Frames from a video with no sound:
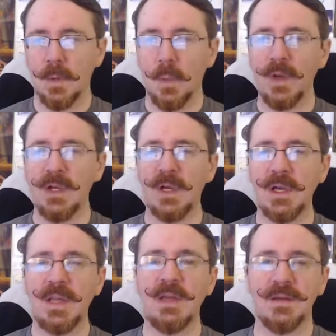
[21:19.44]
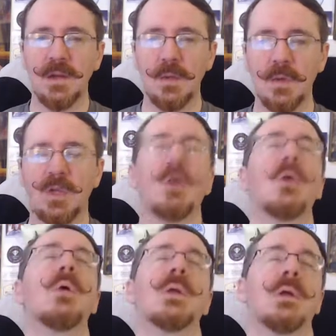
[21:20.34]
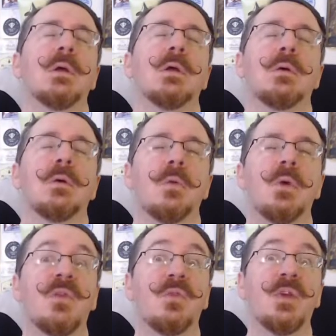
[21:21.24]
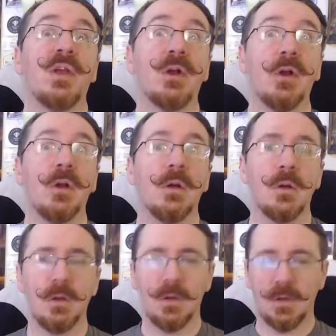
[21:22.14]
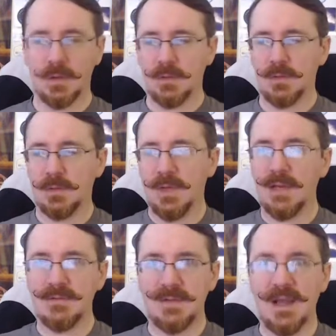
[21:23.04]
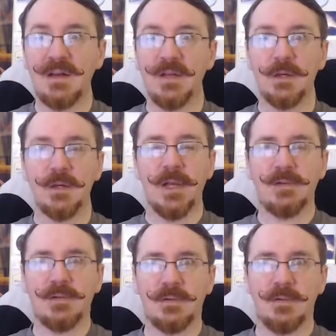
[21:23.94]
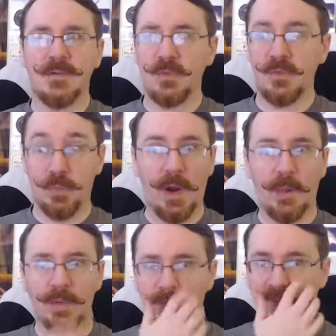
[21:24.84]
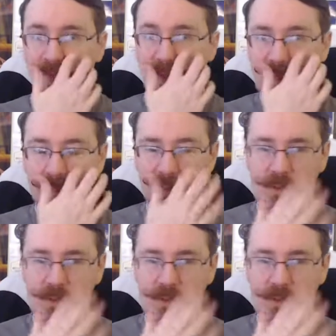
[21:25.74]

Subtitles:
What are you going to eat, Dad? Where are you going? What's for dinner? I haven't had dinner yet, which was probably a mistake, but